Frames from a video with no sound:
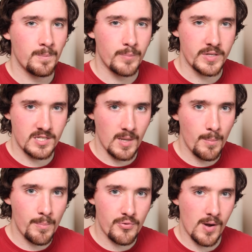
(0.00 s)
But
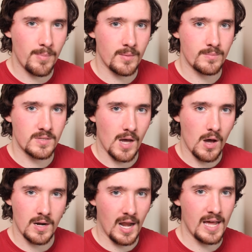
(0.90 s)
some problems
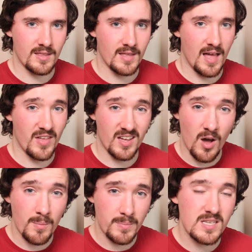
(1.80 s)
aren't like that. They
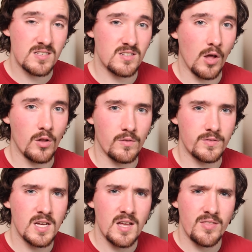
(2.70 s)
can't be
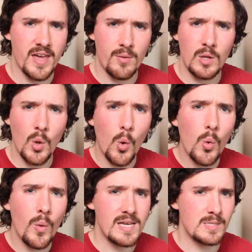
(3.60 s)
solved. They will
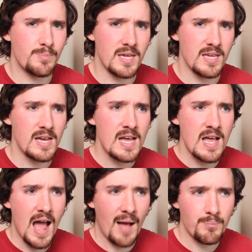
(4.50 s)
always be
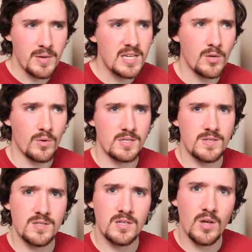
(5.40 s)

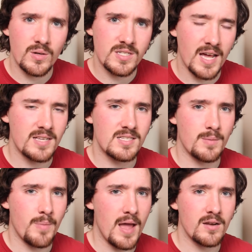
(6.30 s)
ambiguous,
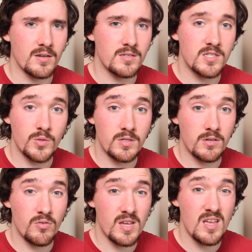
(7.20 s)
context-dependent, to a
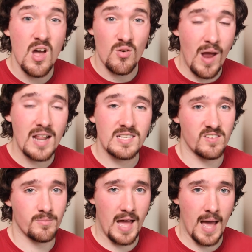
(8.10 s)
degree
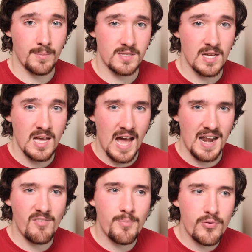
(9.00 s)
relative perhaps, and
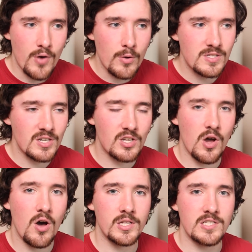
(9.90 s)
have pros and
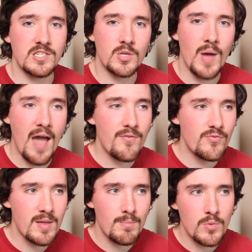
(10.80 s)
cons to
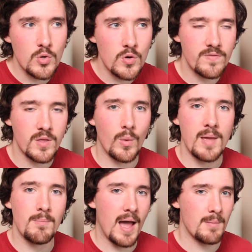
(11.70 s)
every move that
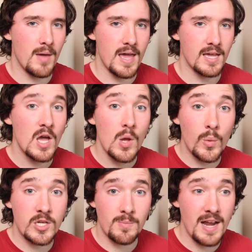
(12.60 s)
we might make,
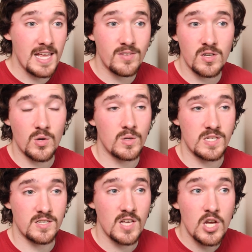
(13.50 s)
which might even cause
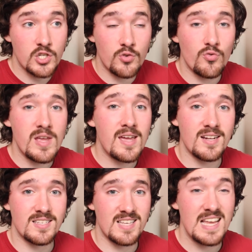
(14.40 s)
us to
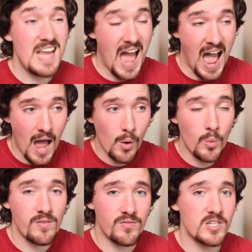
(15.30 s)
reconsider how
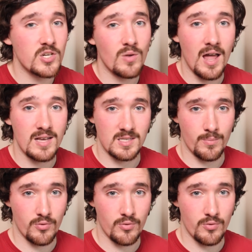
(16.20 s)
we visualize the